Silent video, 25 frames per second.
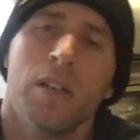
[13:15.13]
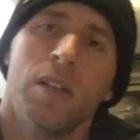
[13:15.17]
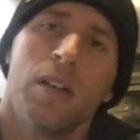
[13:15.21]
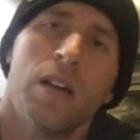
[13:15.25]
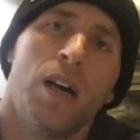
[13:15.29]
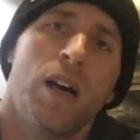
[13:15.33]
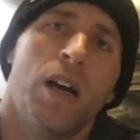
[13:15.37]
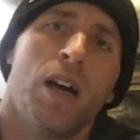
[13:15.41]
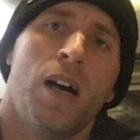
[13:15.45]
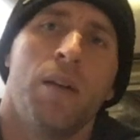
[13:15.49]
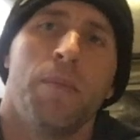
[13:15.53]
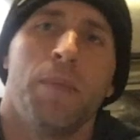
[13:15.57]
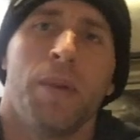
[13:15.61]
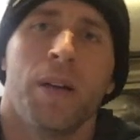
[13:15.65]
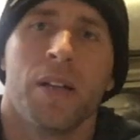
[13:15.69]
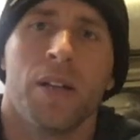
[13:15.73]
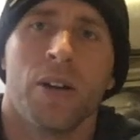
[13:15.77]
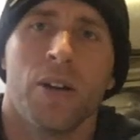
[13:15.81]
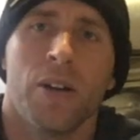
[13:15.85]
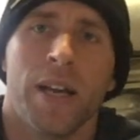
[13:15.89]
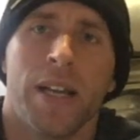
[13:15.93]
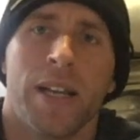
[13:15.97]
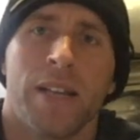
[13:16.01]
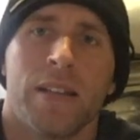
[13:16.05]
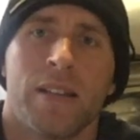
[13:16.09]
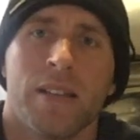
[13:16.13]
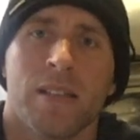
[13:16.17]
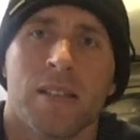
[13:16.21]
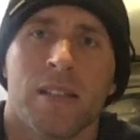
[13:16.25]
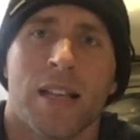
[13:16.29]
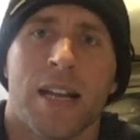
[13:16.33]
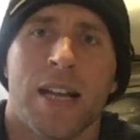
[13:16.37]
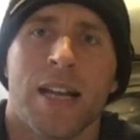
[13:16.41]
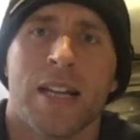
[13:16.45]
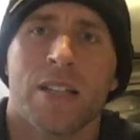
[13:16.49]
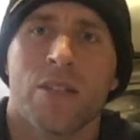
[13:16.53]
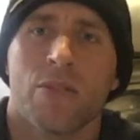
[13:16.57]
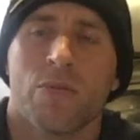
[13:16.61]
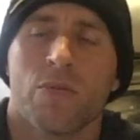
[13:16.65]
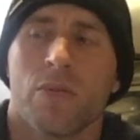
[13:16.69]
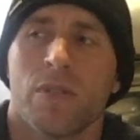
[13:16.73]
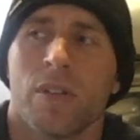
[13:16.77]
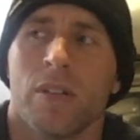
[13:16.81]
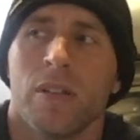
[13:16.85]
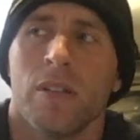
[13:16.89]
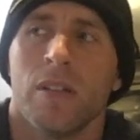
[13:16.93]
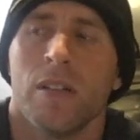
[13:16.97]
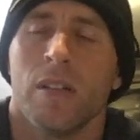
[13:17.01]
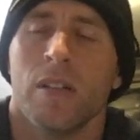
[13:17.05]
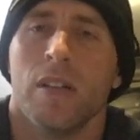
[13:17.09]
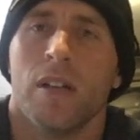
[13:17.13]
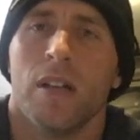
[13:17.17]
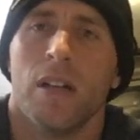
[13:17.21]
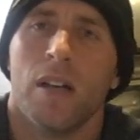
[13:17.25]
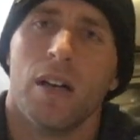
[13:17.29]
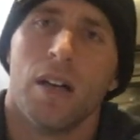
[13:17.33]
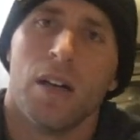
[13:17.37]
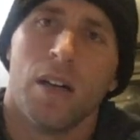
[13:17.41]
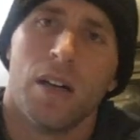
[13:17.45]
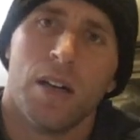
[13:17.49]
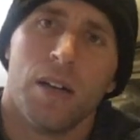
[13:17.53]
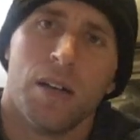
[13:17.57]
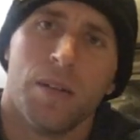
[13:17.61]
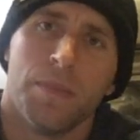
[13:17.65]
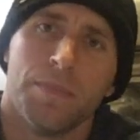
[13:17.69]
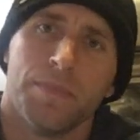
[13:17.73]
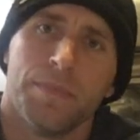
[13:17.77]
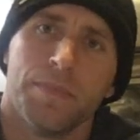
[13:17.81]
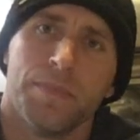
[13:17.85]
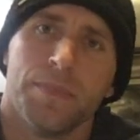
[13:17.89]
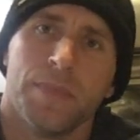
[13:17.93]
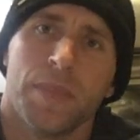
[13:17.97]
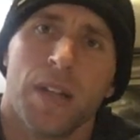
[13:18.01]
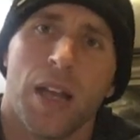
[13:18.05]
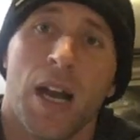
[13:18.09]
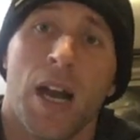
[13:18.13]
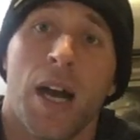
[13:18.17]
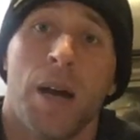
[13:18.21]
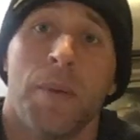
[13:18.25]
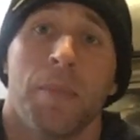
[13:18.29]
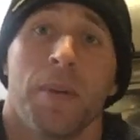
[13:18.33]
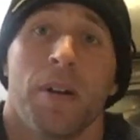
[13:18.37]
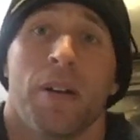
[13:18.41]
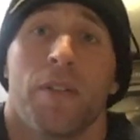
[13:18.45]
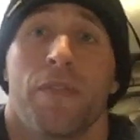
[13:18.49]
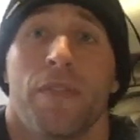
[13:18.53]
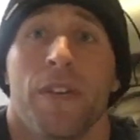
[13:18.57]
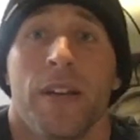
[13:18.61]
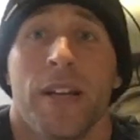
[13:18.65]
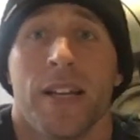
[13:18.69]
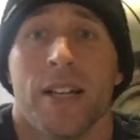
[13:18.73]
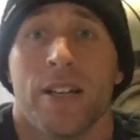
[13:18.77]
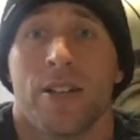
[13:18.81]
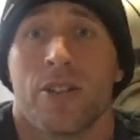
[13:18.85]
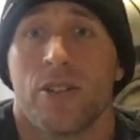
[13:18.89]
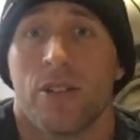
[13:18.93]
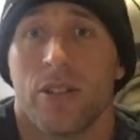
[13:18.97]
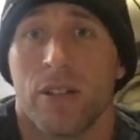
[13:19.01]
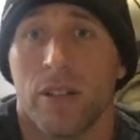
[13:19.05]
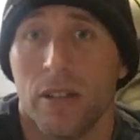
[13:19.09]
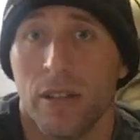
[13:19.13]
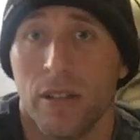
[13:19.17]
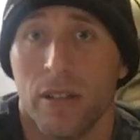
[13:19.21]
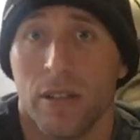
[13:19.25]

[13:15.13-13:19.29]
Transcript: I'm going to go edit this last one. I'm going to finish